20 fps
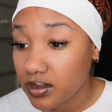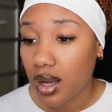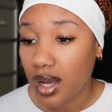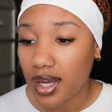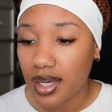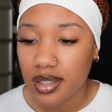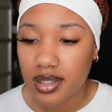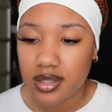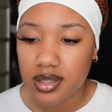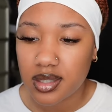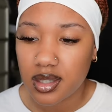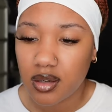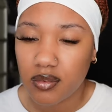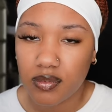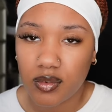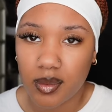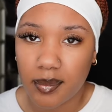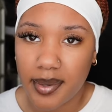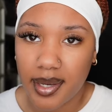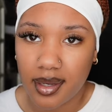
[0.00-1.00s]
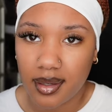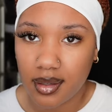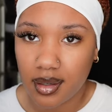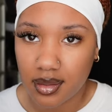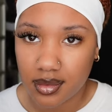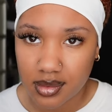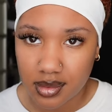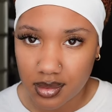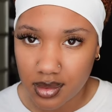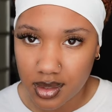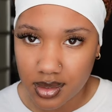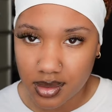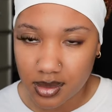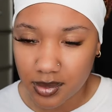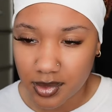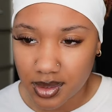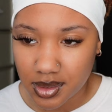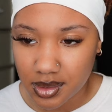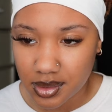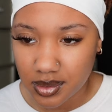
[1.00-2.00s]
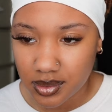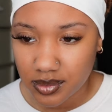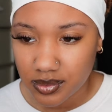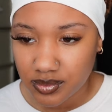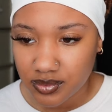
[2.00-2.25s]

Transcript: I couldn't tell from the back, y'all, so not too much.